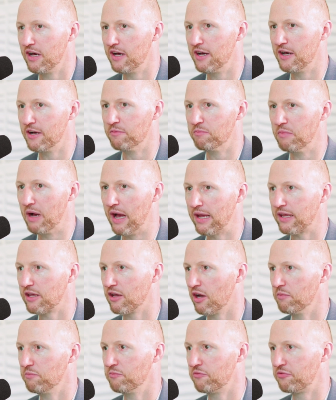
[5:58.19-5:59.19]
I
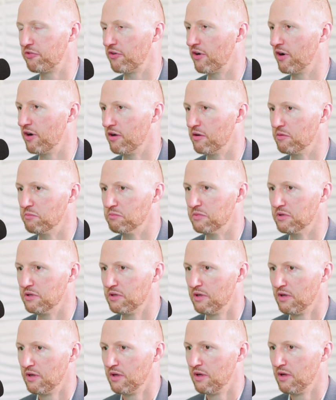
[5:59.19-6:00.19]
come from
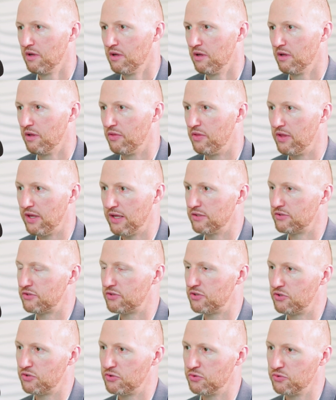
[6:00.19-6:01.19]
the
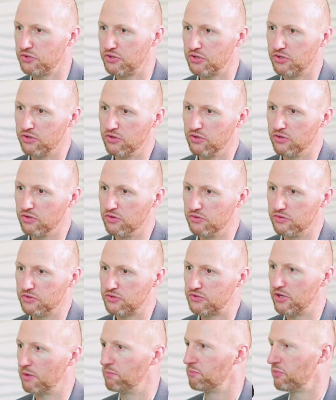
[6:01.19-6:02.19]
institutional
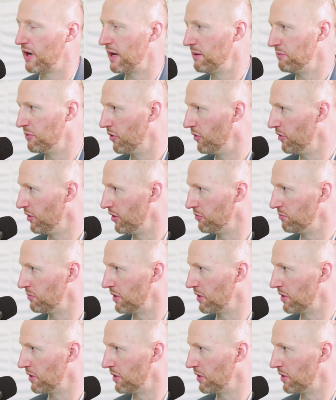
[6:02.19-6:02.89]
subprime whole loan